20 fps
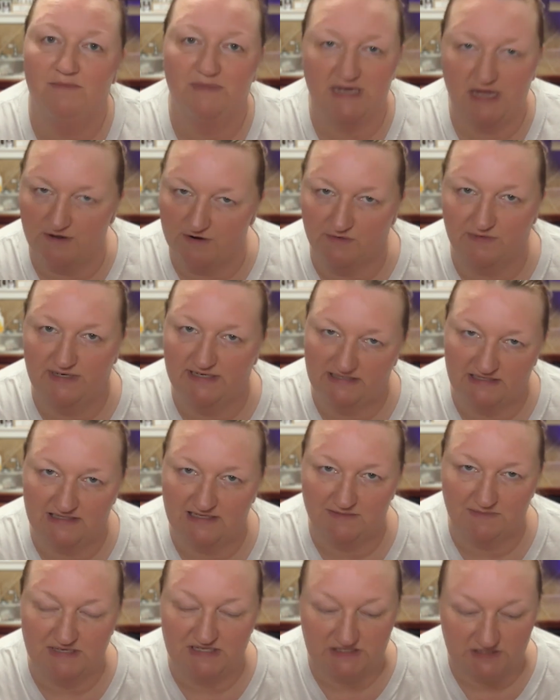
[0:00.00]
Y'all don't need to see
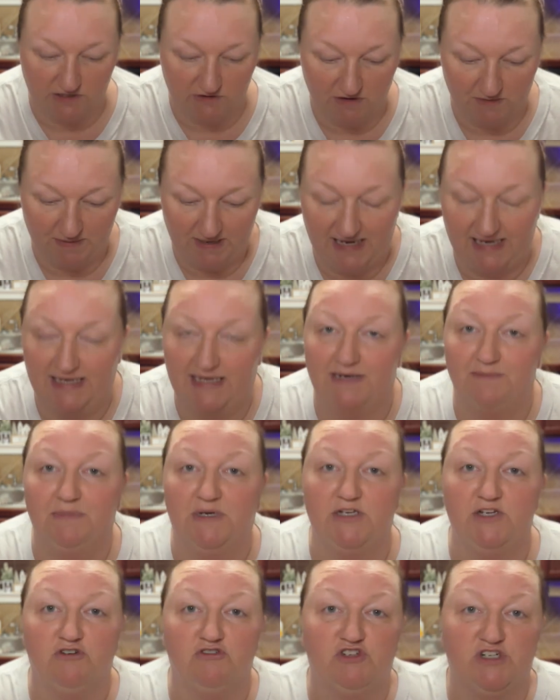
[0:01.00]
me stir a pan,
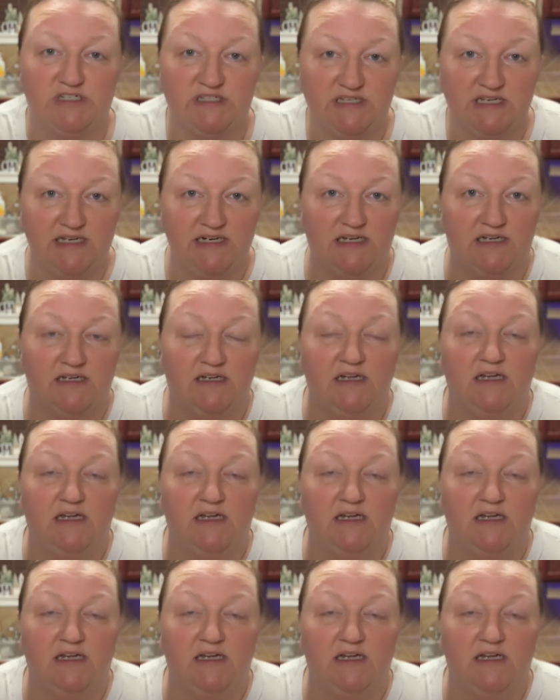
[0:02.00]
but you're just going to